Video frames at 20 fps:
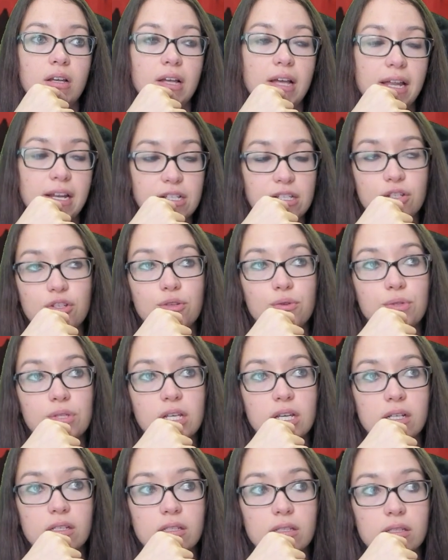and it's a
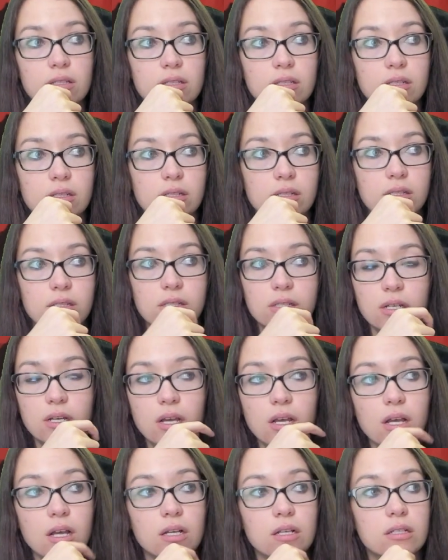2/6.
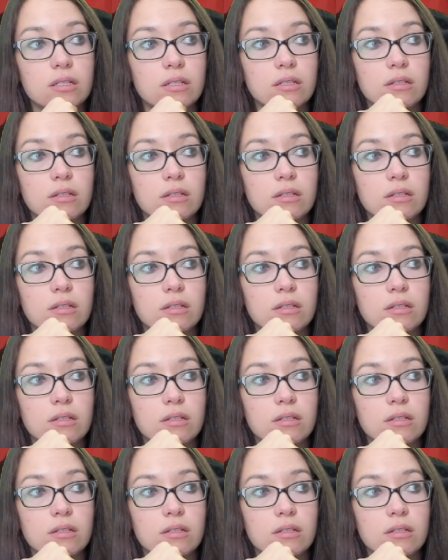Huh.